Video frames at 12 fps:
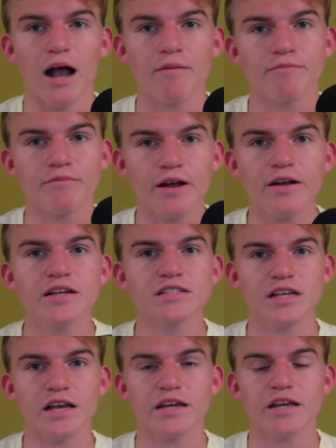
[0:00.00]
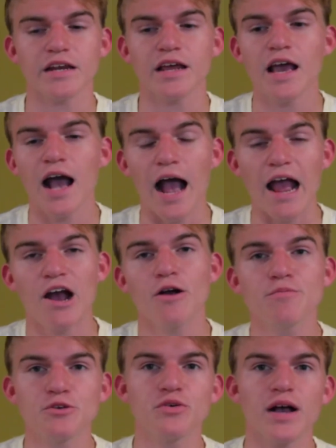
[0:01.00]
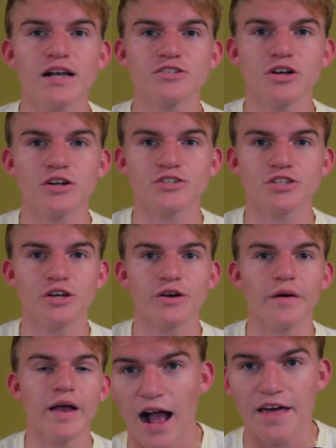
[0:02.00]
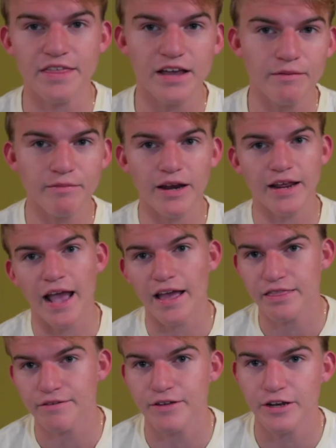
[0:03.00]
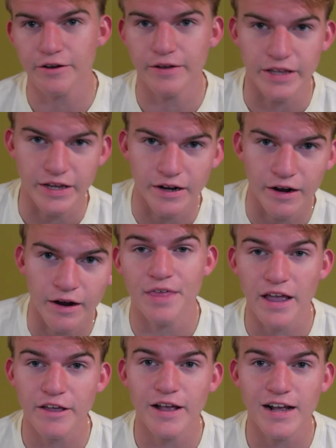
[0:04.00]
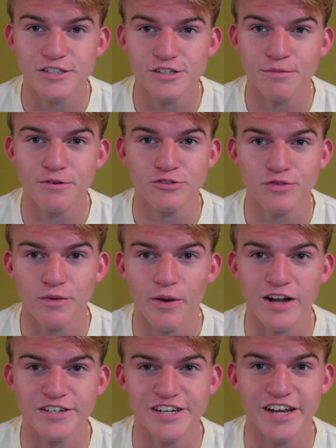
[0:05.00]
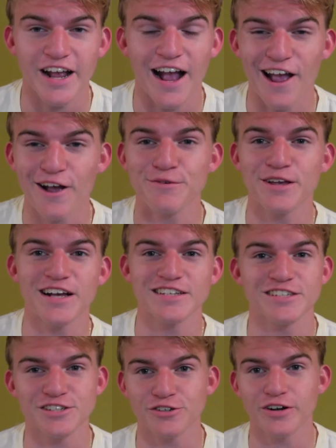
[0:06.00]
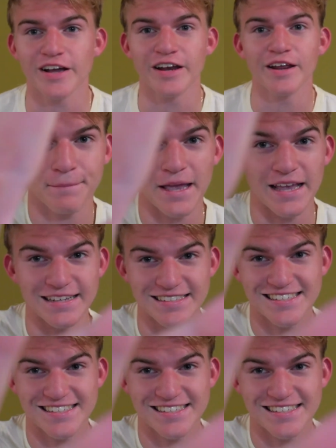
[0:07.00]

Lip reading: I'm very excited. I hope you guys are too. I think I'm gonna end the video here. Thank you guys so much for watching. I hope you guys enjoyed. Peace.